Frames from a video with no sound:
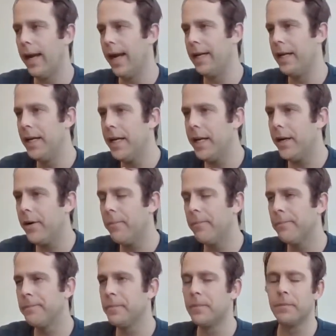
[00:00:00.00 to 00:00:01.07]
And here,
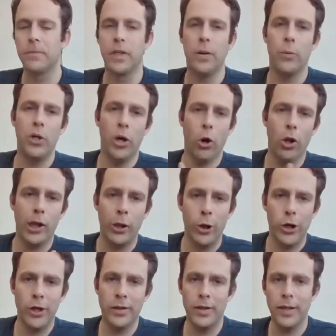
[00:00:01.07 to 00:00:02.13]
we all
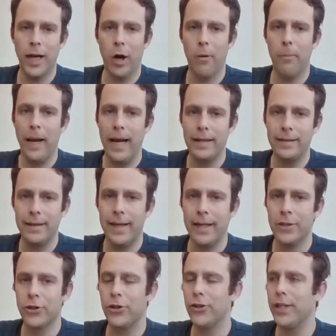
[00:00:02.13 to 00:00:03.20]
learned in our math
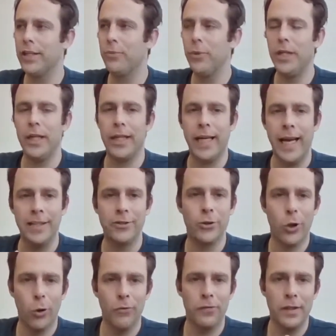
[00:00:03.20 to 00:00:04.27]
lecture that we can
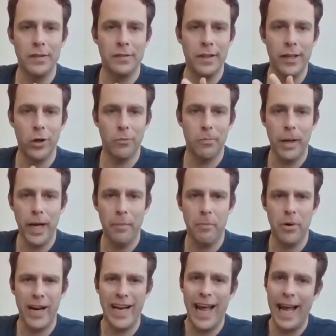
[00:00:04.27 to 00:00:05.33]
solve this thing on
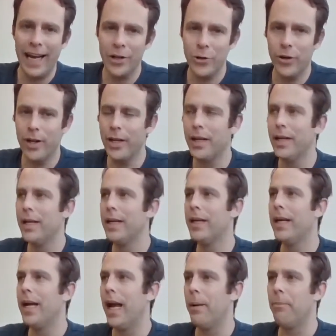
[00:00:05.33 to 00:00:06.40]
paper. And actually,
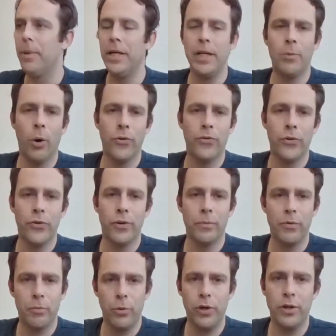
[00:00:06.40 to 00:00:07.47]
a PT1 system
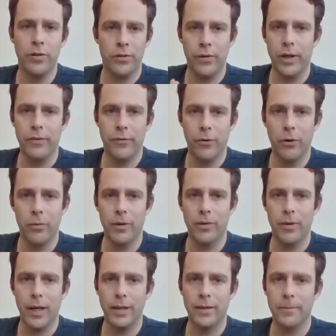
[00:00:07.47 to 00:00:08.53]
is pretty straightforward,
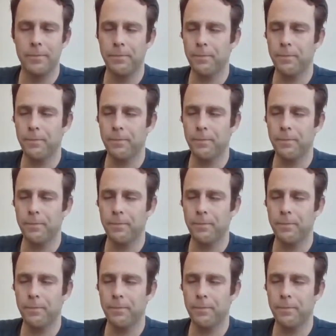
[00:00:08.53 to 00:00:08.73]
right?